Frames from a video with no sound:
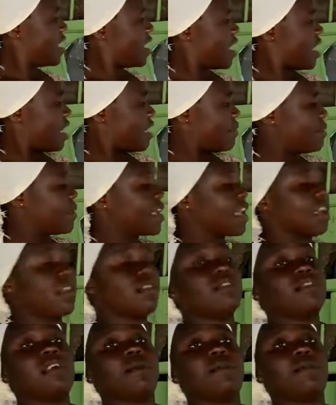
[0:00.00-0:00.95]
I began
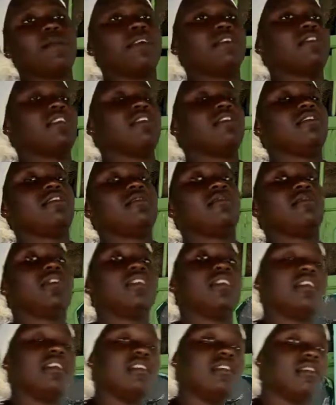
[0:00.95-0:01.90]
with the present simple
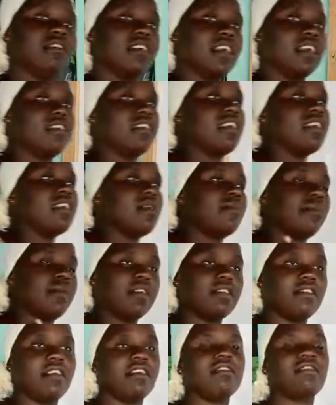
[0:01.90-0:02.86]
tense. I said the
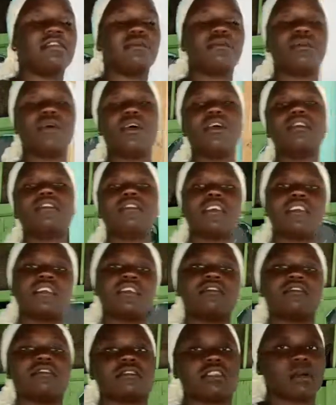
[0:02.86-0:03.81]
present simple
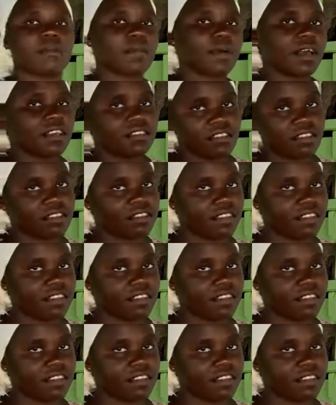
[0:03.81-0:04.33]
changes to the past